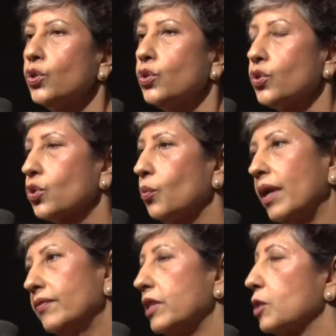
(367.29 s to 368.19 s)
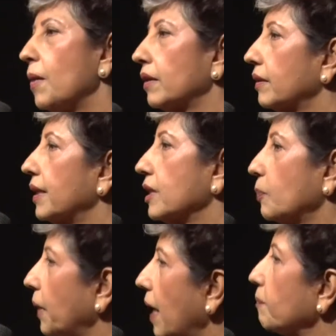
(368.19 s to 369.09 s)
So one of the smart things
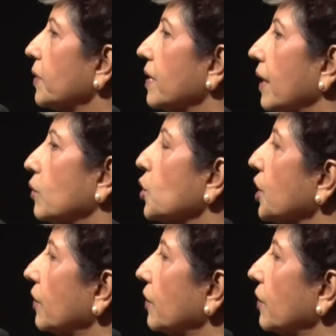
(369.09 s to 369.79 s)
perhaps I could share